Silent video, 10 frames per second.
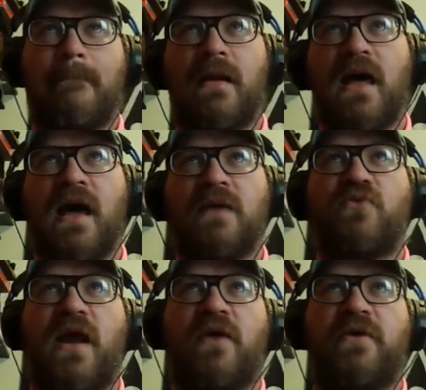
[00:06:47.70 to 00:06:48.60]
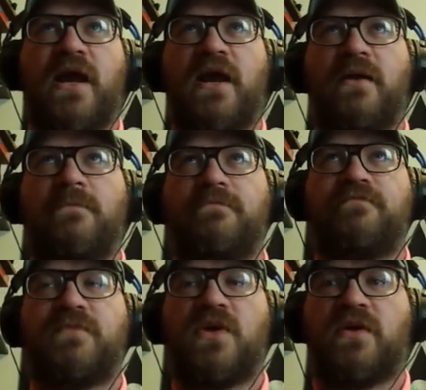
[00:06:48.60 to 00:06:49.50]
Library.
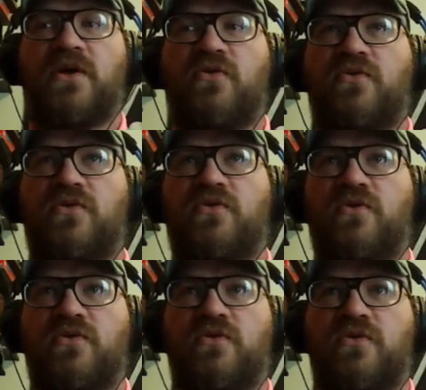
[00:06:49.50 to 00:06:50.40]
Okay, cool, cool, cool, cool,